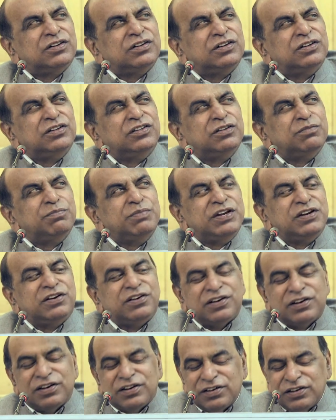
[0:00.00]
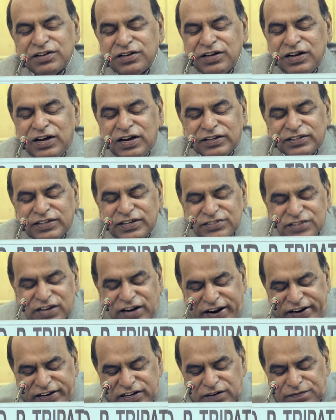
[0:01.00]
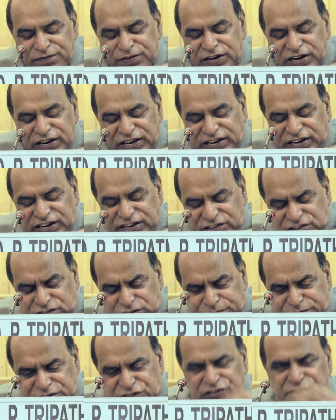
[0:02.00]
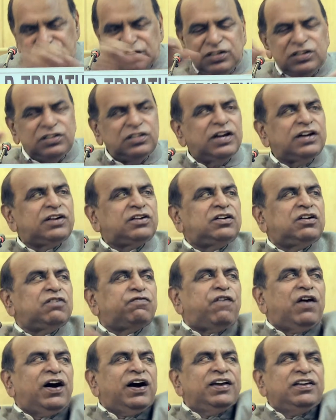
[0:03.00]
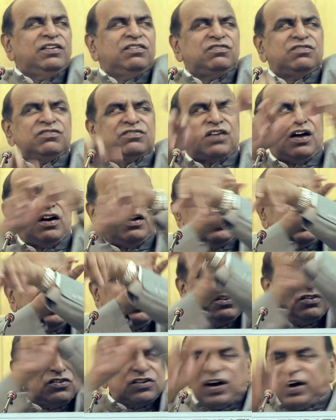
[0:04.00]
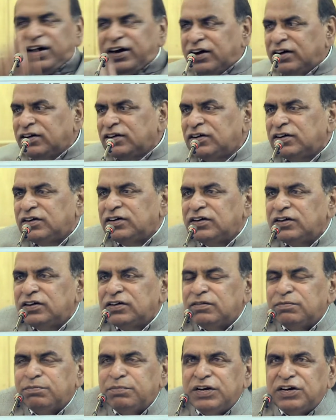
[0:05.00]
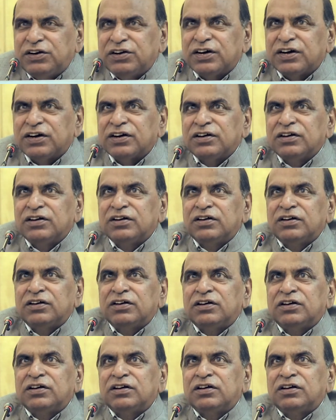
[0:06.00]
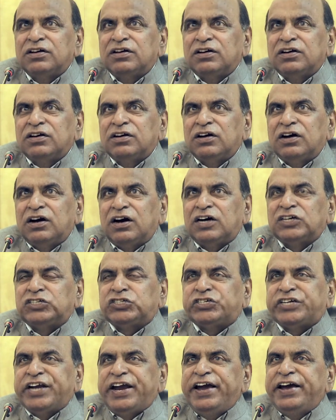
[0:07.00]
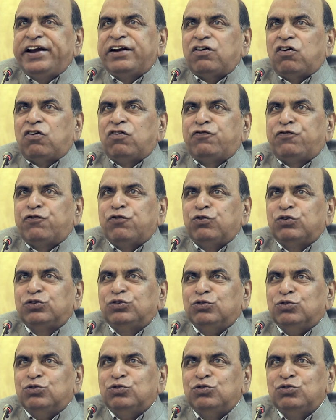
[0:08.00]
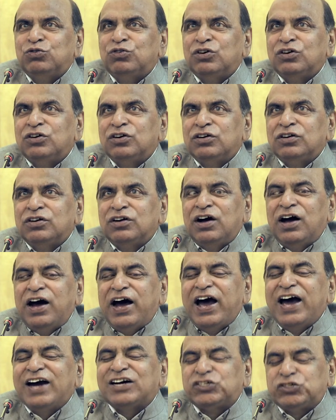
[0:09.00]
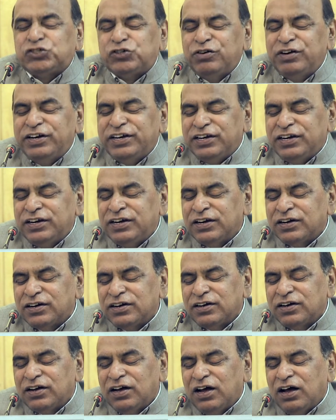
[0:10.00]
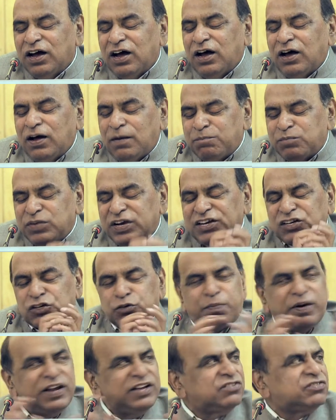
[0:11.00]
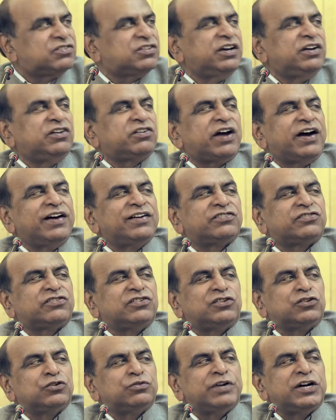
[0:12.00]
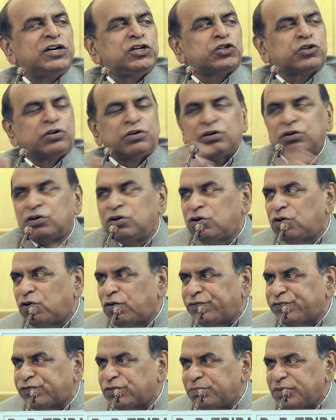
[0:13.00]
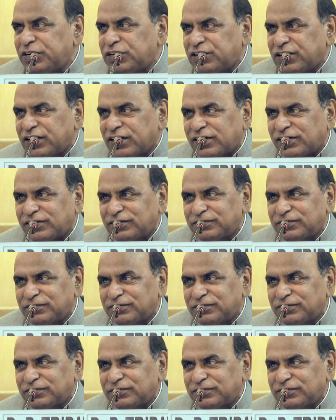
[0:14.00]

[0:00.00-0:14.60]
in the media. There's a kind of negativity that defines our entire media a share of Urdu actually uh, explains the entire situation of the media.